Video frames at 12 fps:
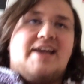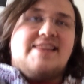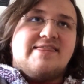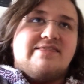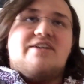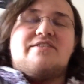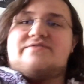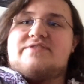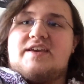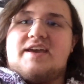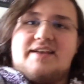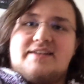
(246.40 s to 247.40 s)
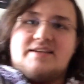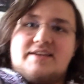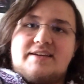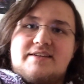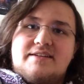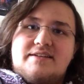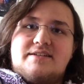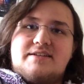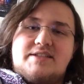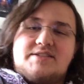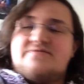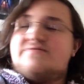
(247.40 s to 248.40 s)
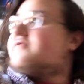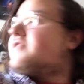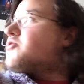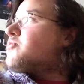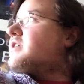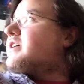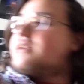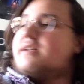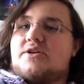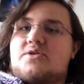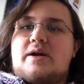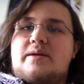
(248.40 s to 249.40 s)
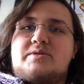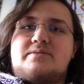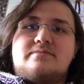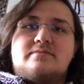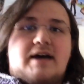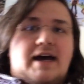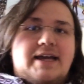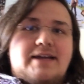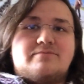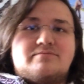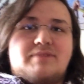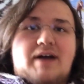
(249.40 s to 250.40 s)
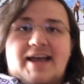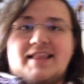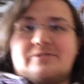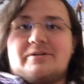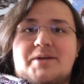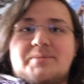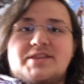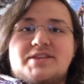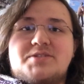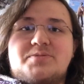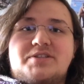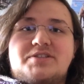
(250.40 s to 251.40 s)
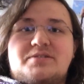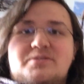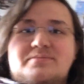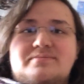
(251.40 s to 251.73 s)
I love the ending. It's visually incredible. I highly recommend this one too.